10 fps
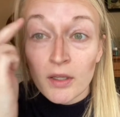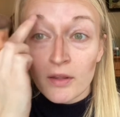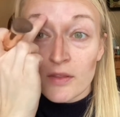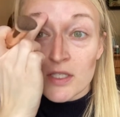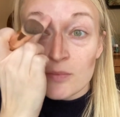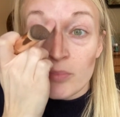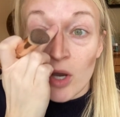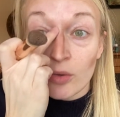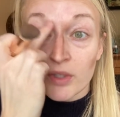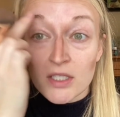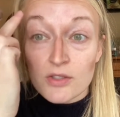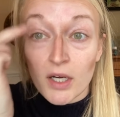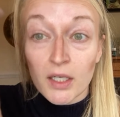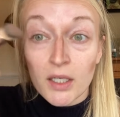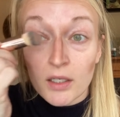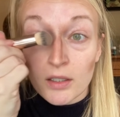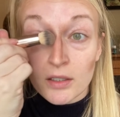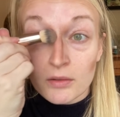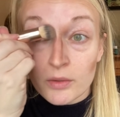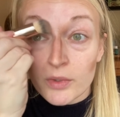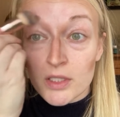this bone that's here. I don't know what